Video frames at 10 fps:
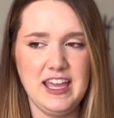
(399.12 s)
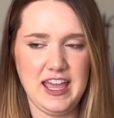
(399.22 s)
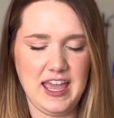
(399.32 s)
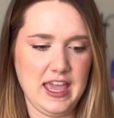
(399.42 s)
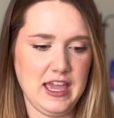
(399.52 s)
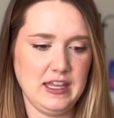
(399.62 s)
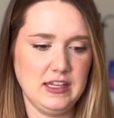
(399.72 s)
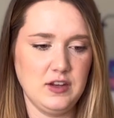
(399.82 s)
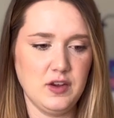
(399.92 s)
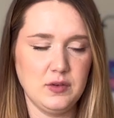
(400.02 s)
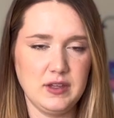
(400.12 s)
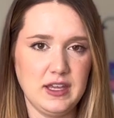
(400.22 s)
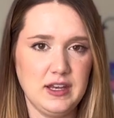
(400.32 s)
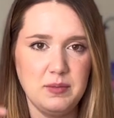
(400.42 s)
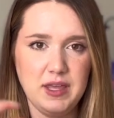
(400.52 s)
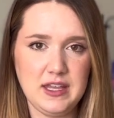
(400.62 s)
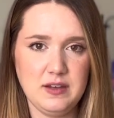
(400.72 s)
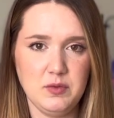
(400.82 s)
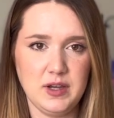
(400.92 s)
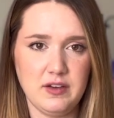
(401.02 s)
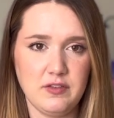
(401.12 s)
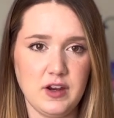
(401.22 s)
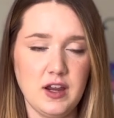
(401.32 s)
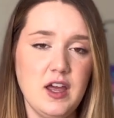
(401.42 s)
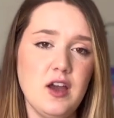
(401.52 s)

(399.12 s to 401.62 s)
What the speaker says: and, you know, get them in, whatever.